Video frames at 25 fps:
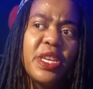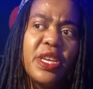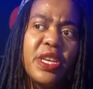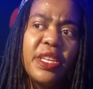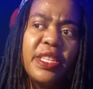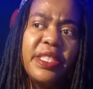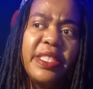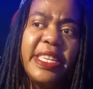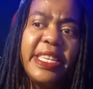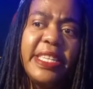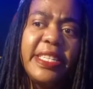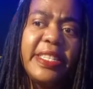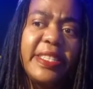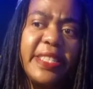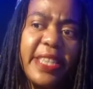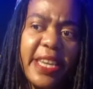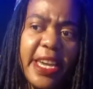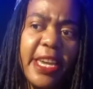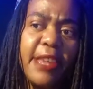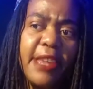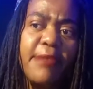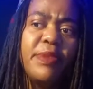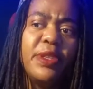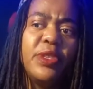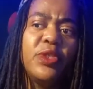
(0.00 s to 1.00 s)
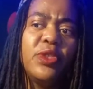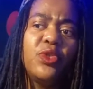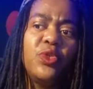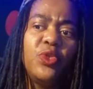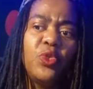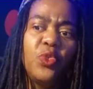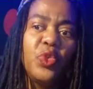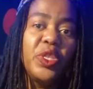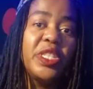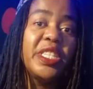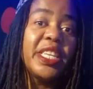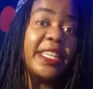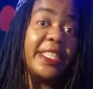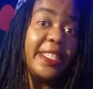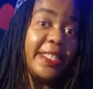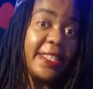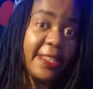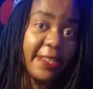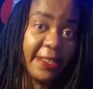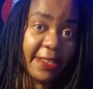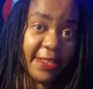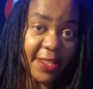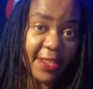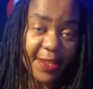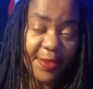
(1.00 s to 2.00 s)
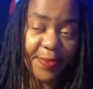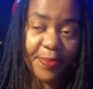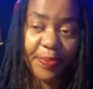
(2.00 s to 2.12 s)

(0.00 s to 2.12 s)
they dare me to do, which I did